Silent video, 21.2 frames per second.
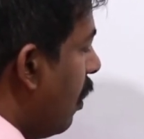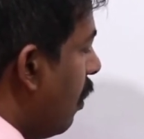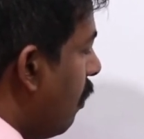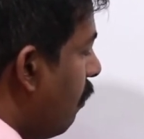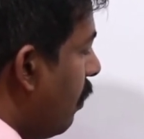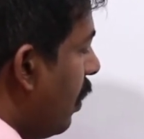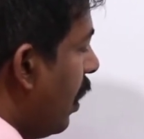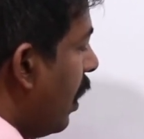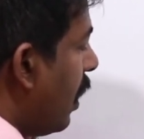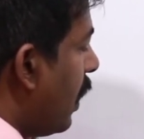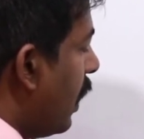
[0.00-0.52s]

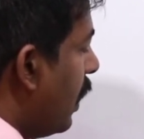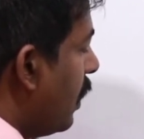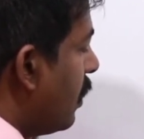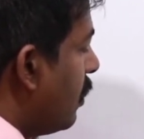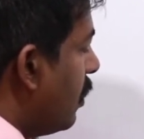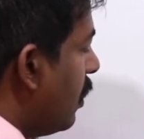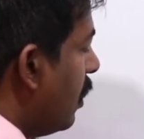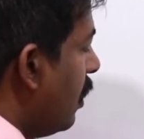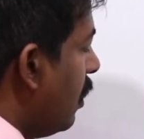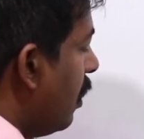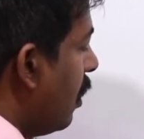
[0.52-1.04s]
we are
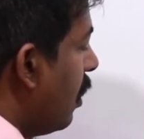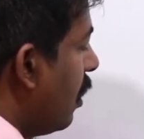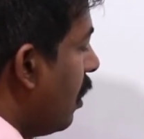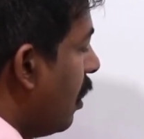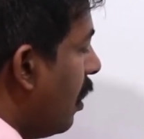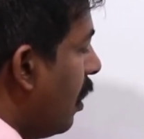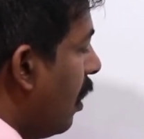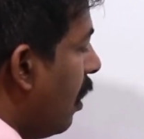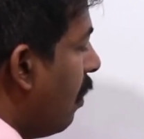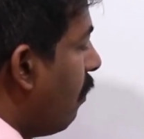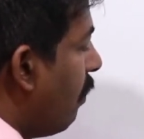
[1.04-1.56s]
getting
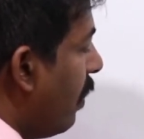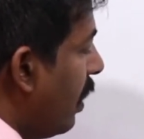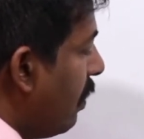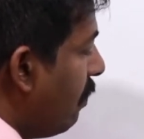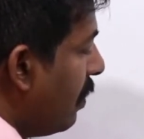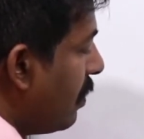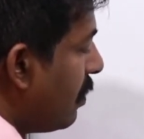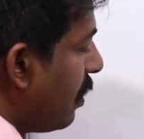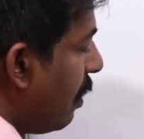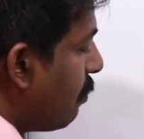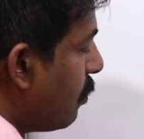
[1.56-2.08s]
when
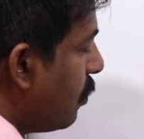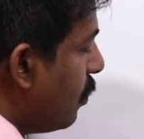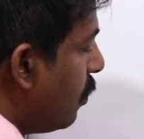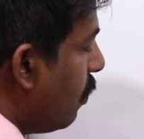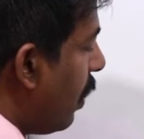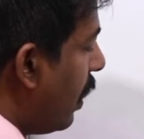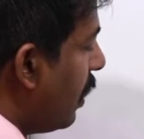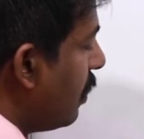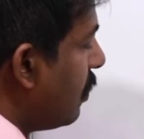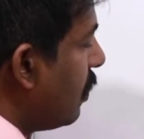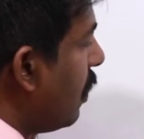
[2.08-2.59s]
we substitute
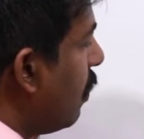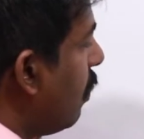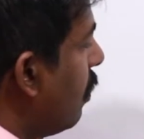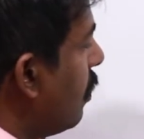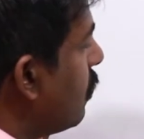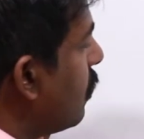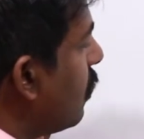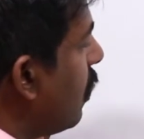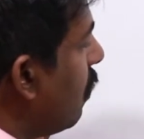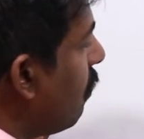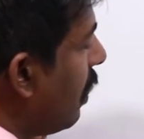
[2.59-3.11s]
y is equal to
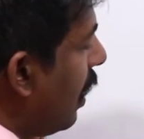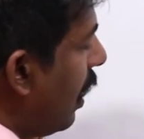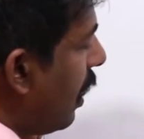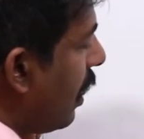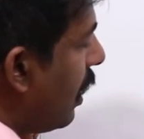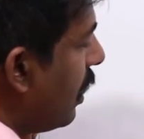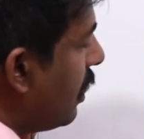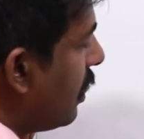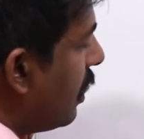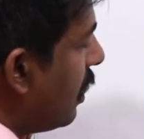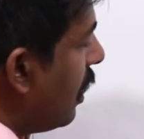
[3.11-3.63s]
0, we are
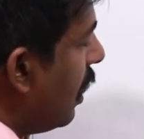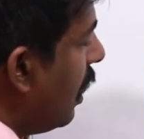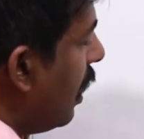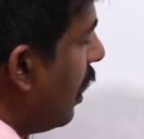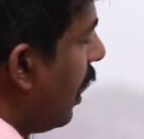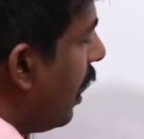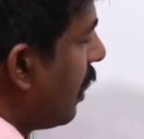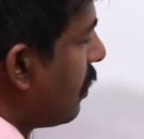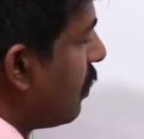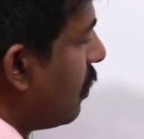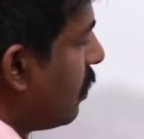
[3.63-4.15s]
getting
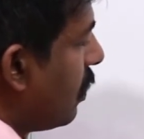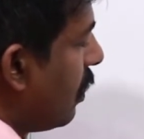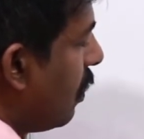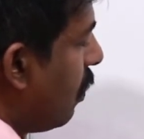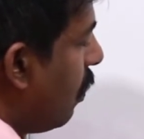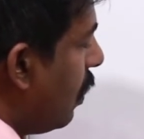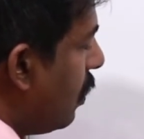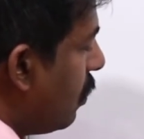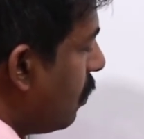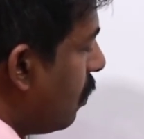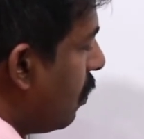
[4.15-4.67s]
x is
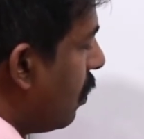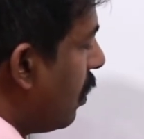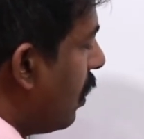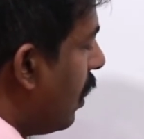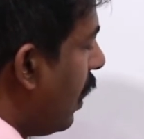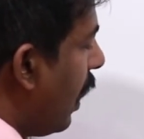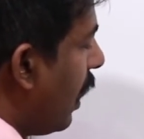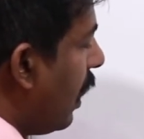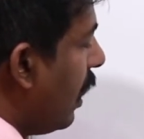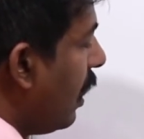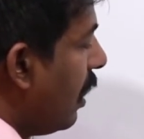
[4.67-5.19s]
equal to
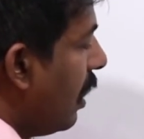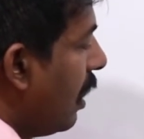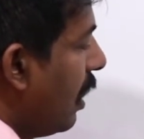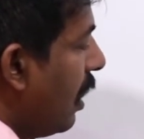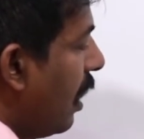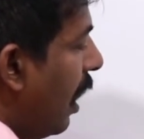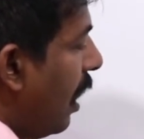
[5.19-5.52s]
9,